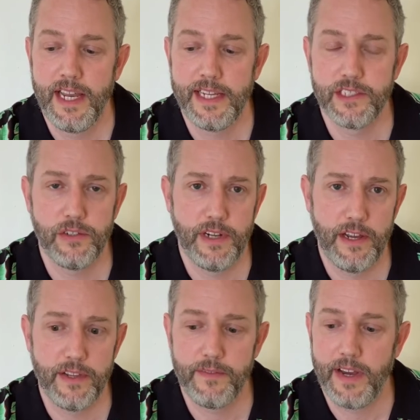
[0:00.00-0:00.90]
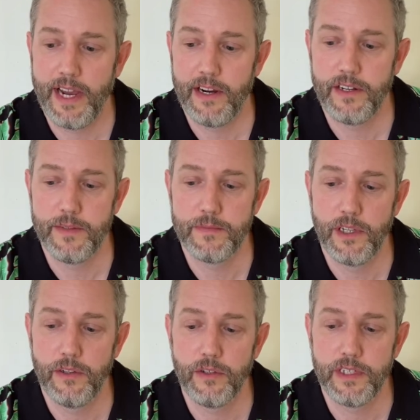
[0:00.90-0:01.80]
And so now they've hired him
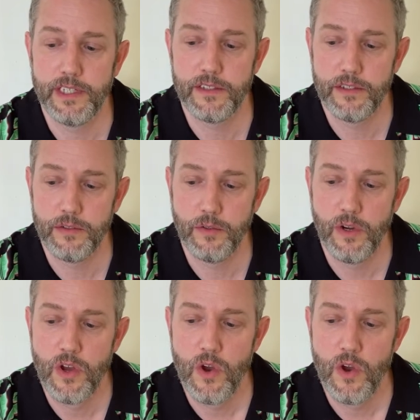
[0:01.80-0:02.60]
to look into